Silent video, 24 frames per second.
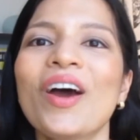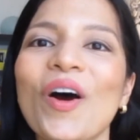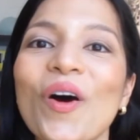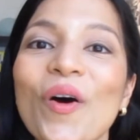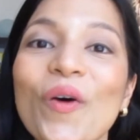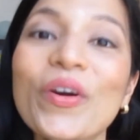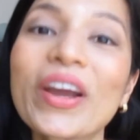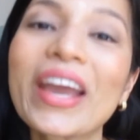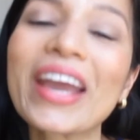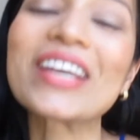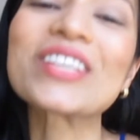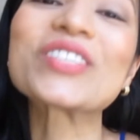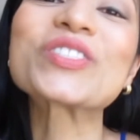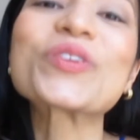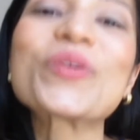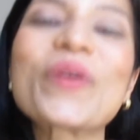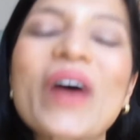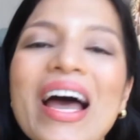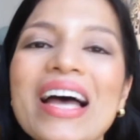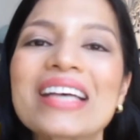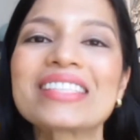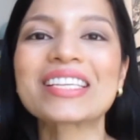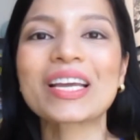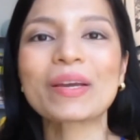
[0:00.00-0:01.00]
Okay, so
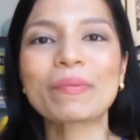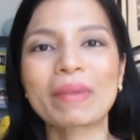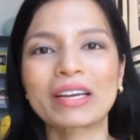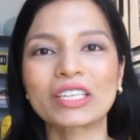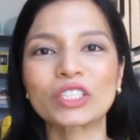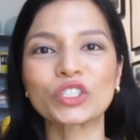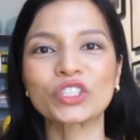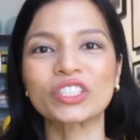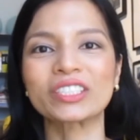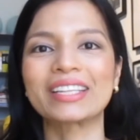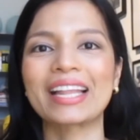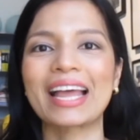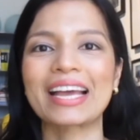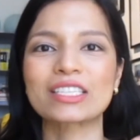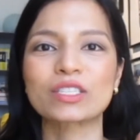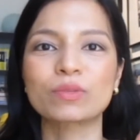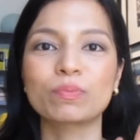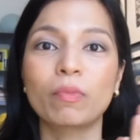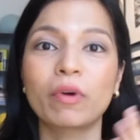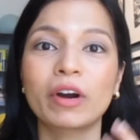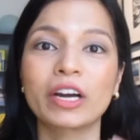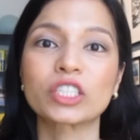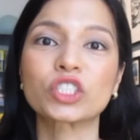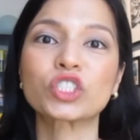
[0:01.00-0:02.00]
as I mentioned last
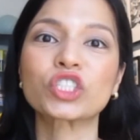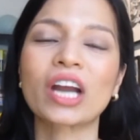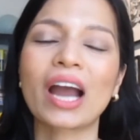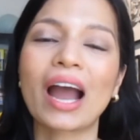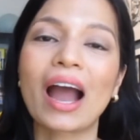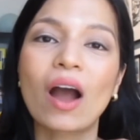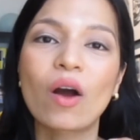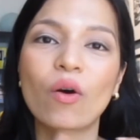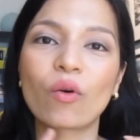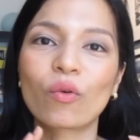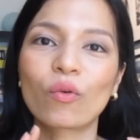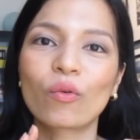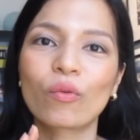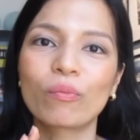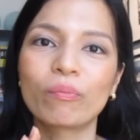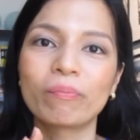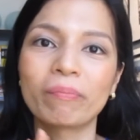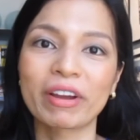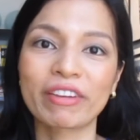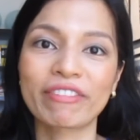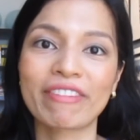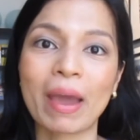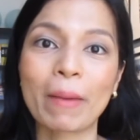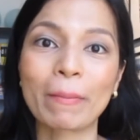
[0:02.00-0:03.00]
March,
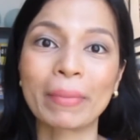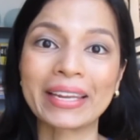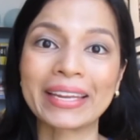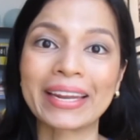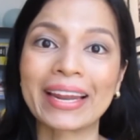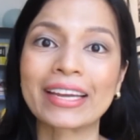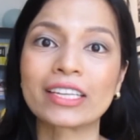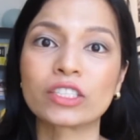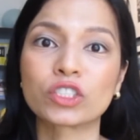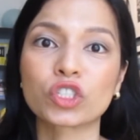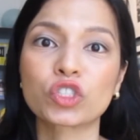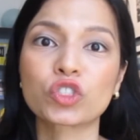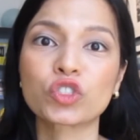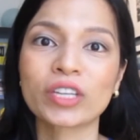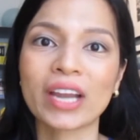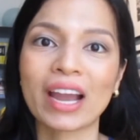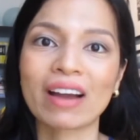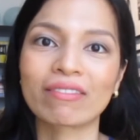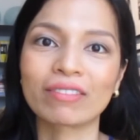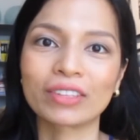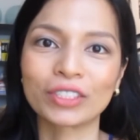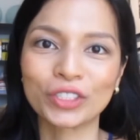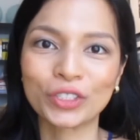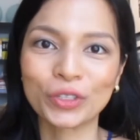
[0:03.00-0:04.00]
my family and I just
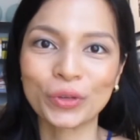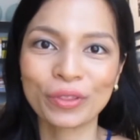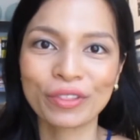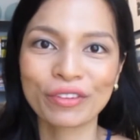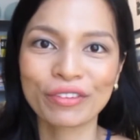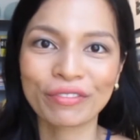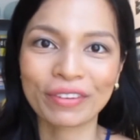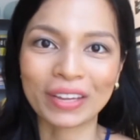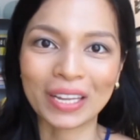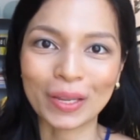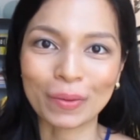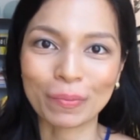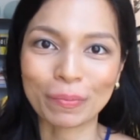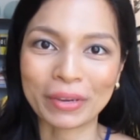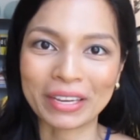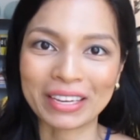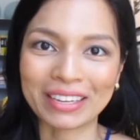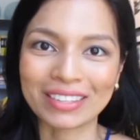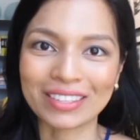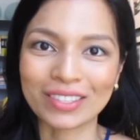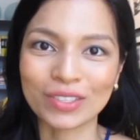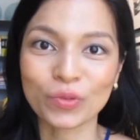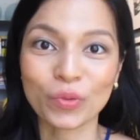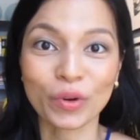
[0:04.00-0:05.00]
traveled to the
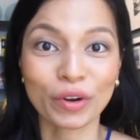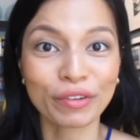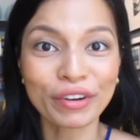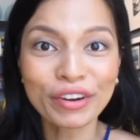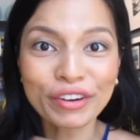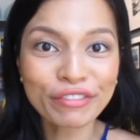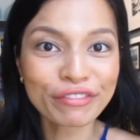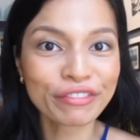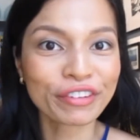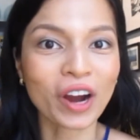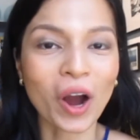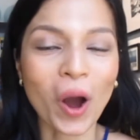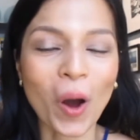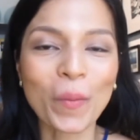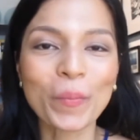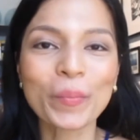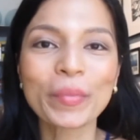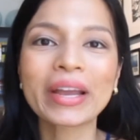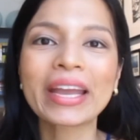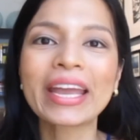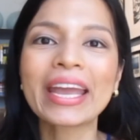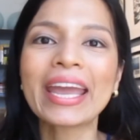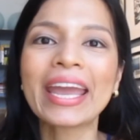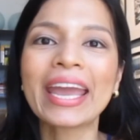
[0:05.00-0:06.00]
Philippines where we're
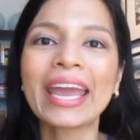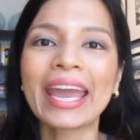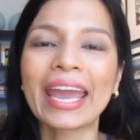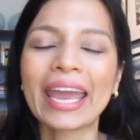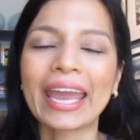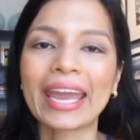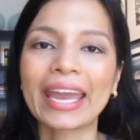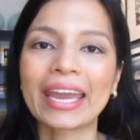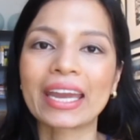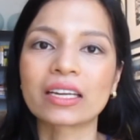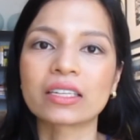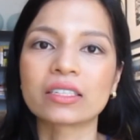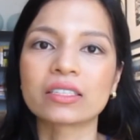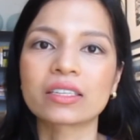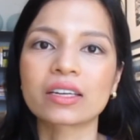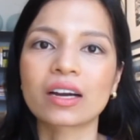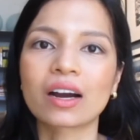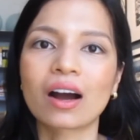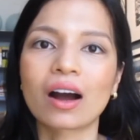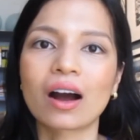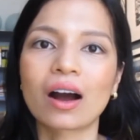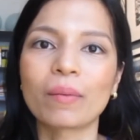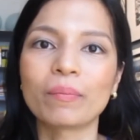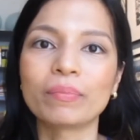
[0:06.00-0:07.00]
from, and
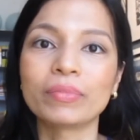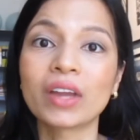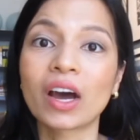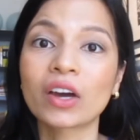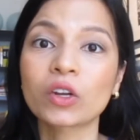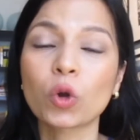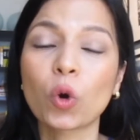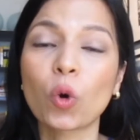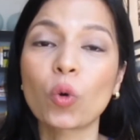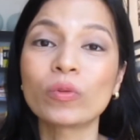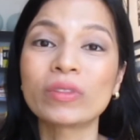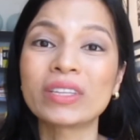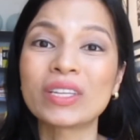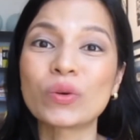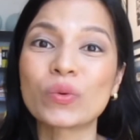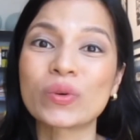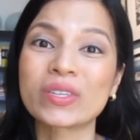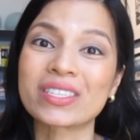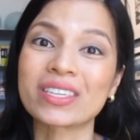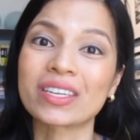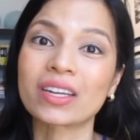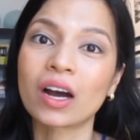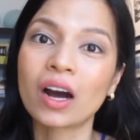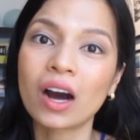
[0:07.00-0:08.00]
not only
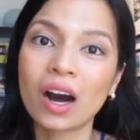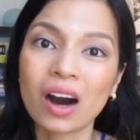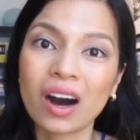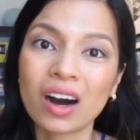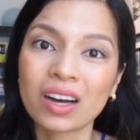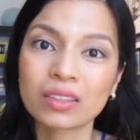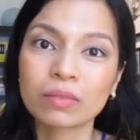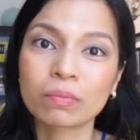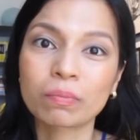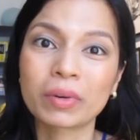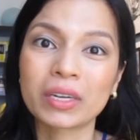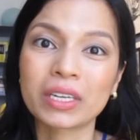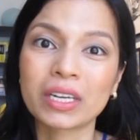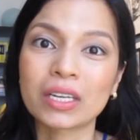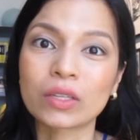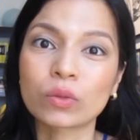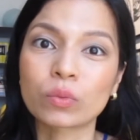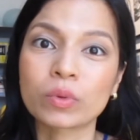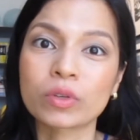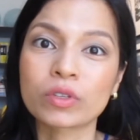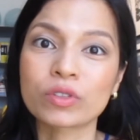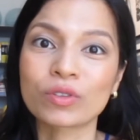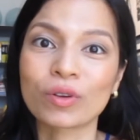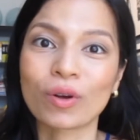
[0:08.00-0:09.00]
was it hot, but it
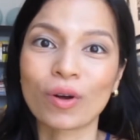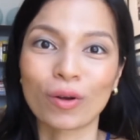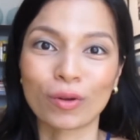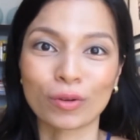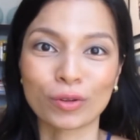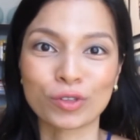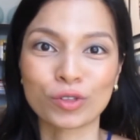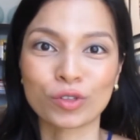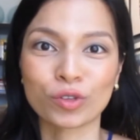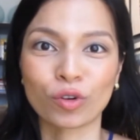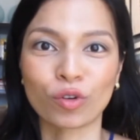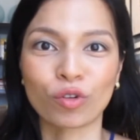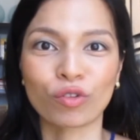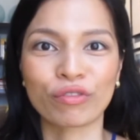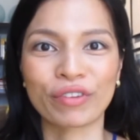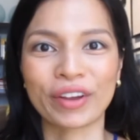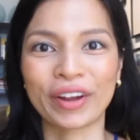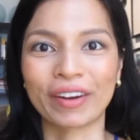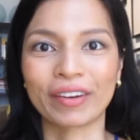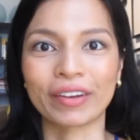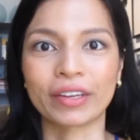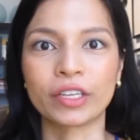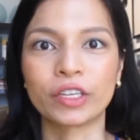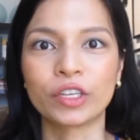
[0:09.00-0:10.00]
was also
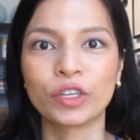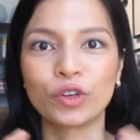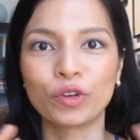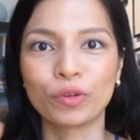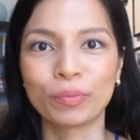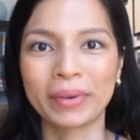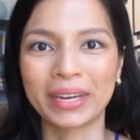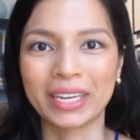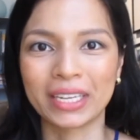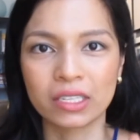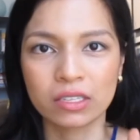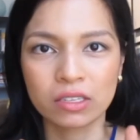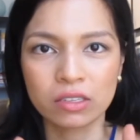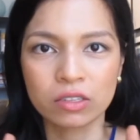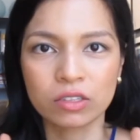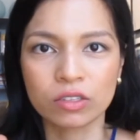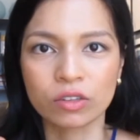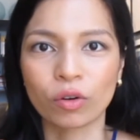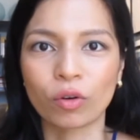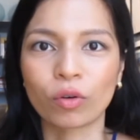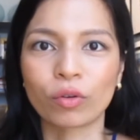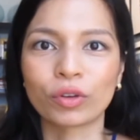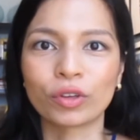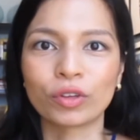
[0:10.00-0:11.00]
very humid,
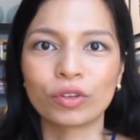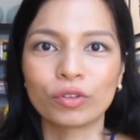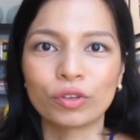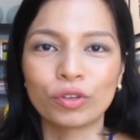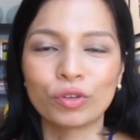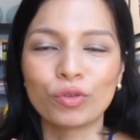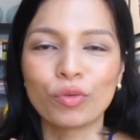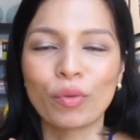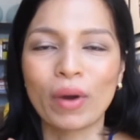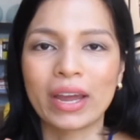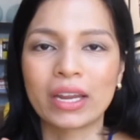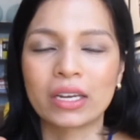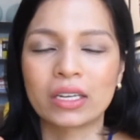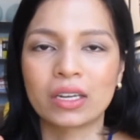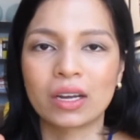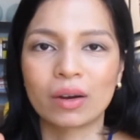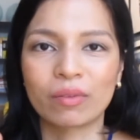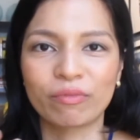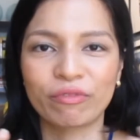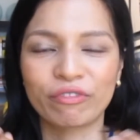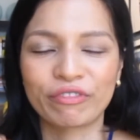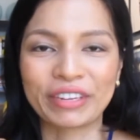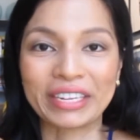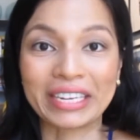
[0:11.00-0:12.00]
so you end
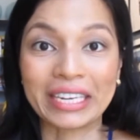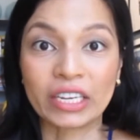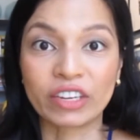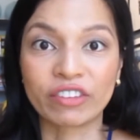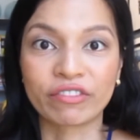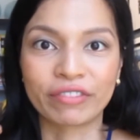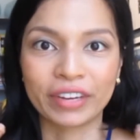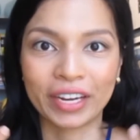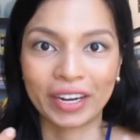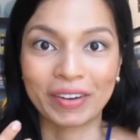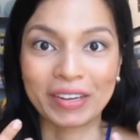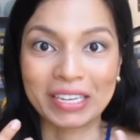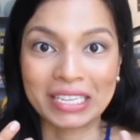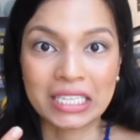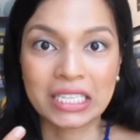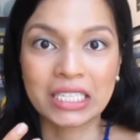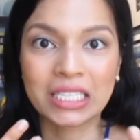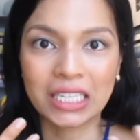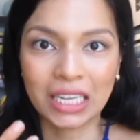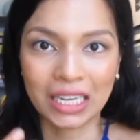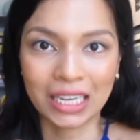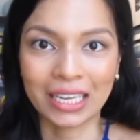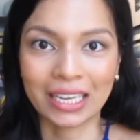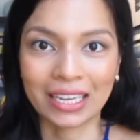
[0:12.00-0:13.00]
up feeling very
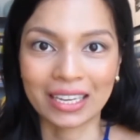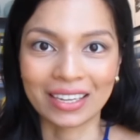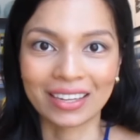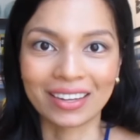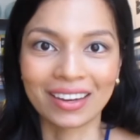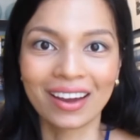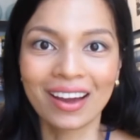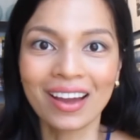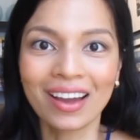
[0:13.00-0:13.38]
sticky